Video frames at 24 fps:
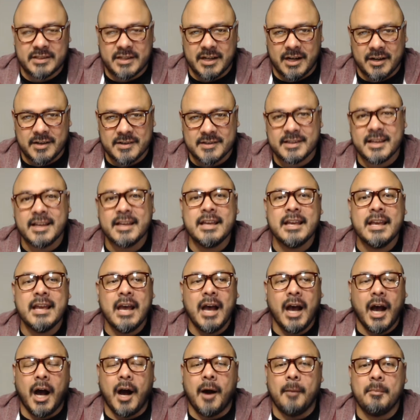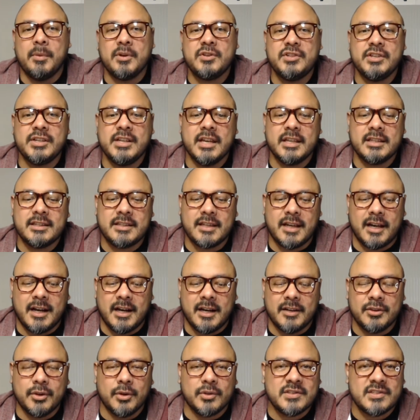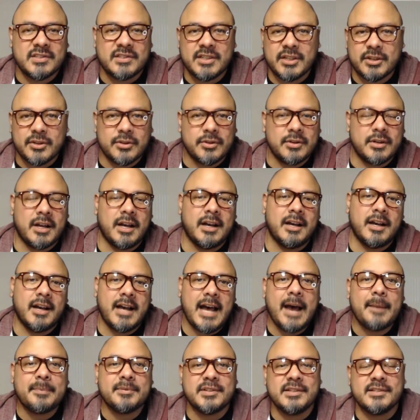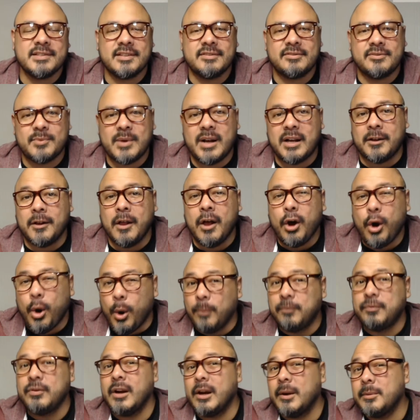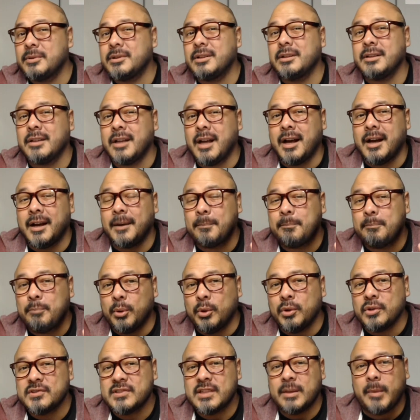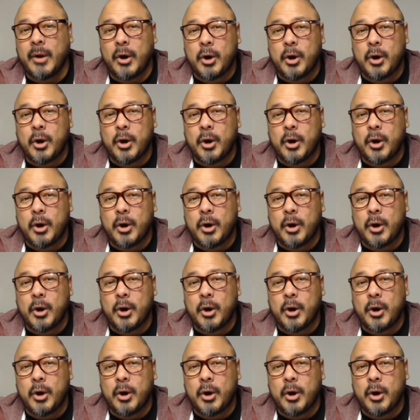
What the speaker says: cards, but you get those sticker options as well. Hopefully you're able to pull some. I